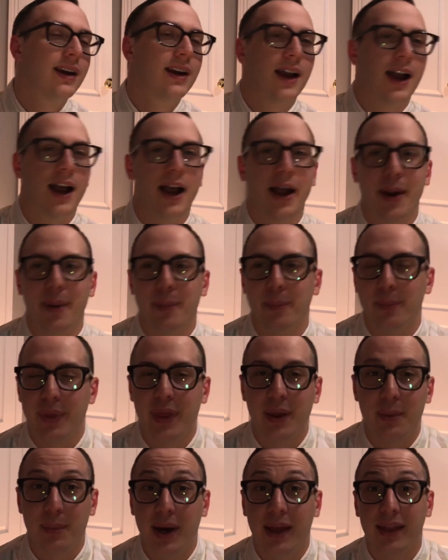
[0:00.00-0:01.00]
Um, but
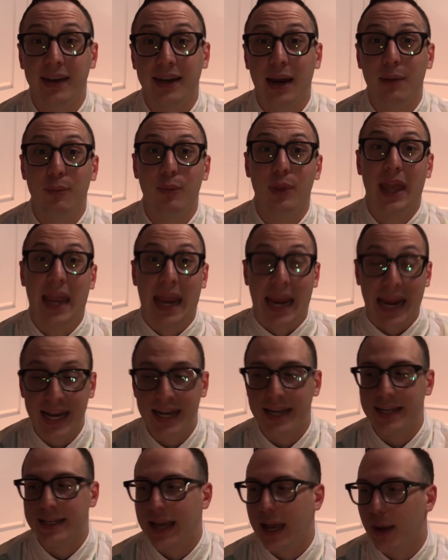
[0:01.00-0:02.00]
then by the time the
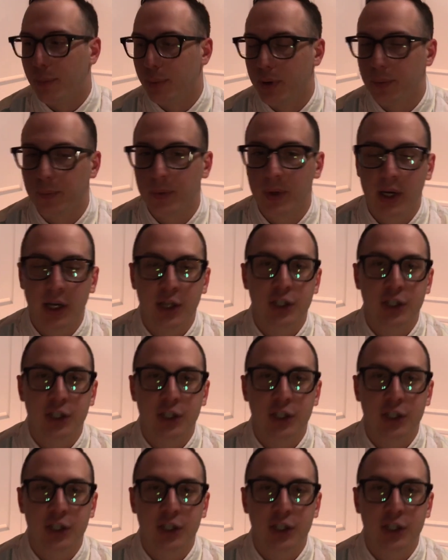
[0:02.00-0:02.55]
80s happened,